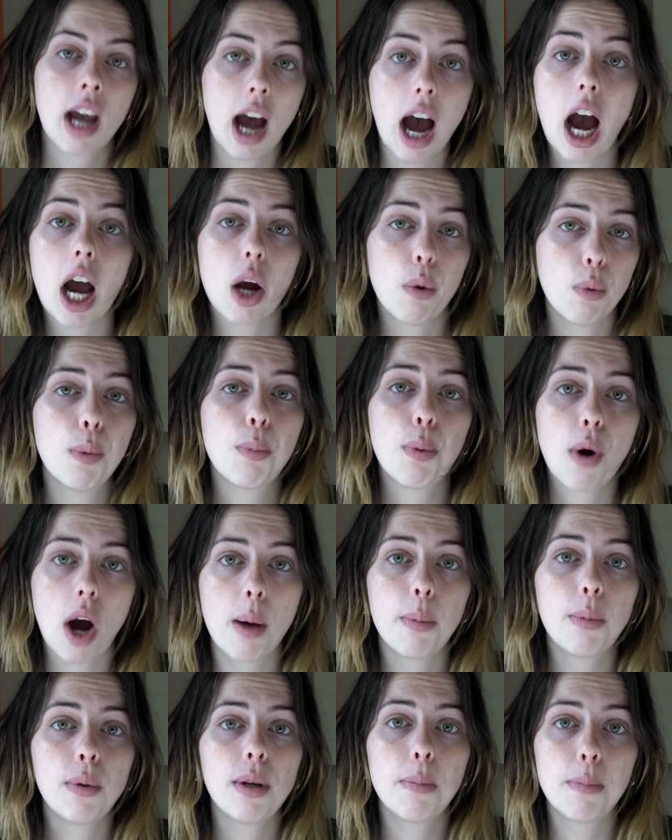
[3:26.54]
I would
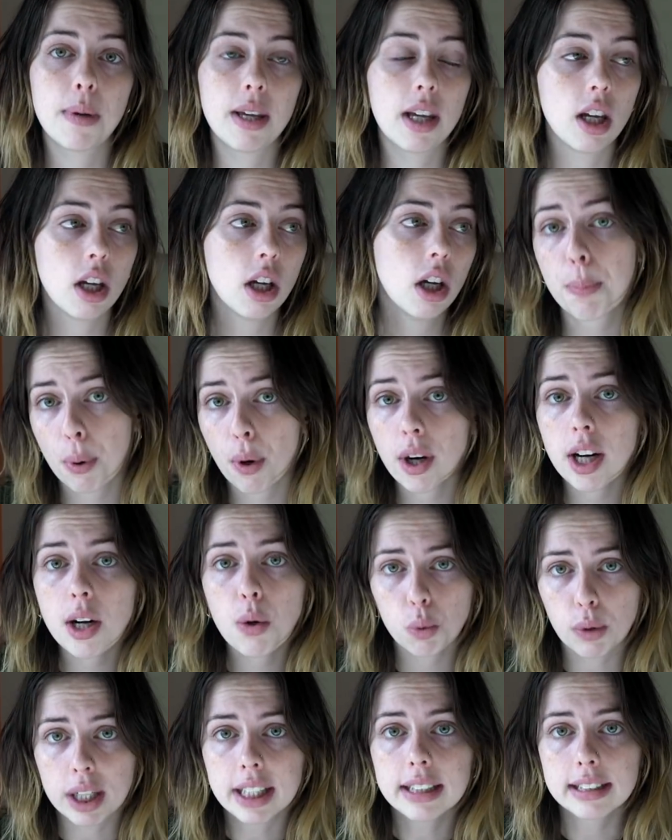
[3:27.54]
probably be pretty
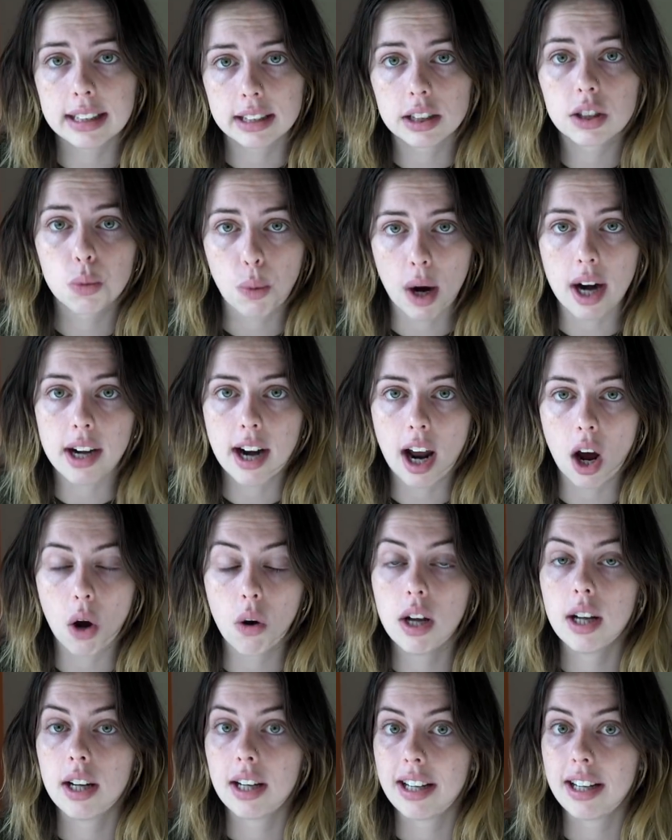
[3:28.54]
racist right now.